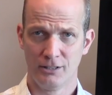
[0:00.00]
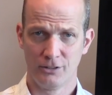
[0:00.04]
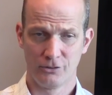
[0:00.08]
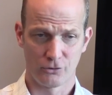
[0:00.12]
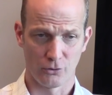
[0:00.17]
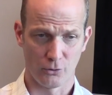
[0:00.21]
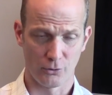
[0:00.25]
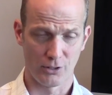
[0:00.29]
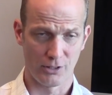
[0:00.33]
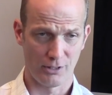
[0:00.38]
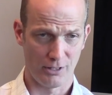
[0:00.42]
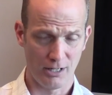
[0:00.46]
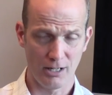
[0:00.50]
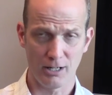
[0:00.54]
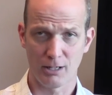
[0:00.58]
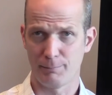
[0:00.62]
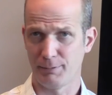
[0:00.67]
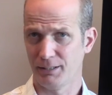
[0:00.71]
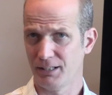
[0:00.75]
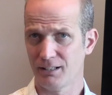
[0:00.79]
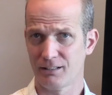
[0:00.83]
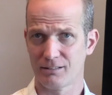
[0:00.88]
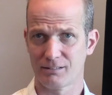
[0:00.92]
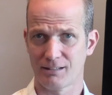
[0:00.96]
So you're
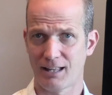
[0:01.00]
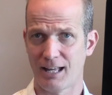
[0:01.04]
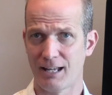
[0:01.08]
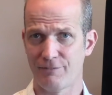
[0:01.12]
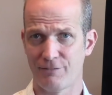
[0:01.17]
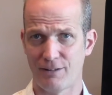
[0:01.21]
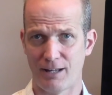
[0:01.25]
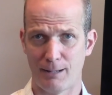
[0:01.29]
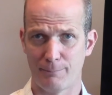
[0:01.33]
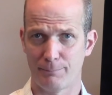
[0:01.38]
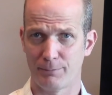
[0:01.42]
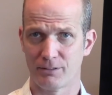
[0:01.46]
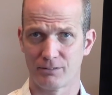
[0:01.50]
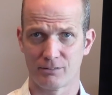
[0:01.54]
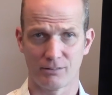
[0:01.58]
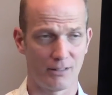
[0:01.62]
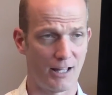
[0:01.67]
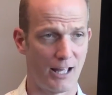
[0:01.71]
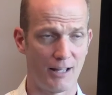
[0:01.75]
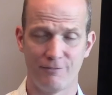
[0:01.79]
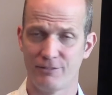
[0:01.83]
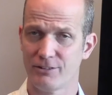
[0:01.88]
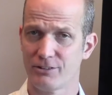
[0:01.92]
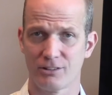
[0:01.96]
here because life happens.
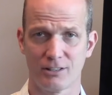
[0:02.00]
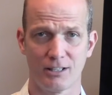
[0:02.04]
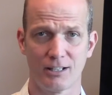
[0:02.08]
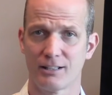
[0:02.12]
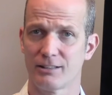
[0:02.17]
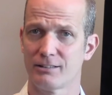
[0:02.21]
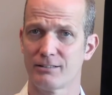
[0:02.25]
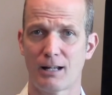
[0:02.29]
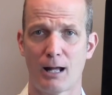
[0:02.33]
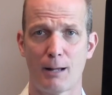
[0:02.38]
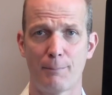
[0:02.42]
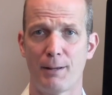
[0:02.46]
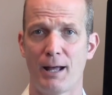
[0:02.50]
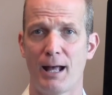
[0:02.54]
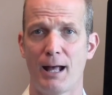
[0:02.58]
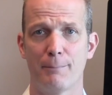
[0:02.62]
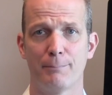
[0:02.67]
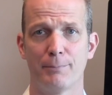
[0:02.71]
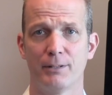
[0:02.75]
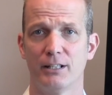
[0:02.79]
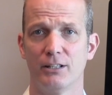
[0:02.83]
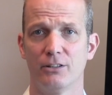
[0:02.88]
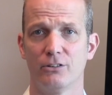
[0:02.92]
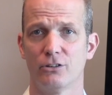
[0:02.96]
Life isn't going to stop
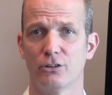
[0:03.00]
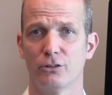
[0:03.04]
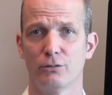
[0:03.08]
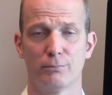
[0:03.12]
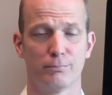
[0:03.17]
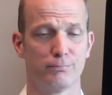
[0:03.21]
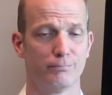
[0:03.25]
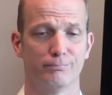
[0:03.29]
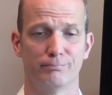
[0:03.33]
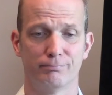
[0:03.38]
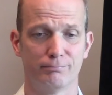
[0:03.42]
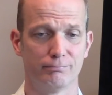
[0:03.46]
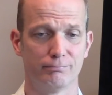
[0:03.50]
happening just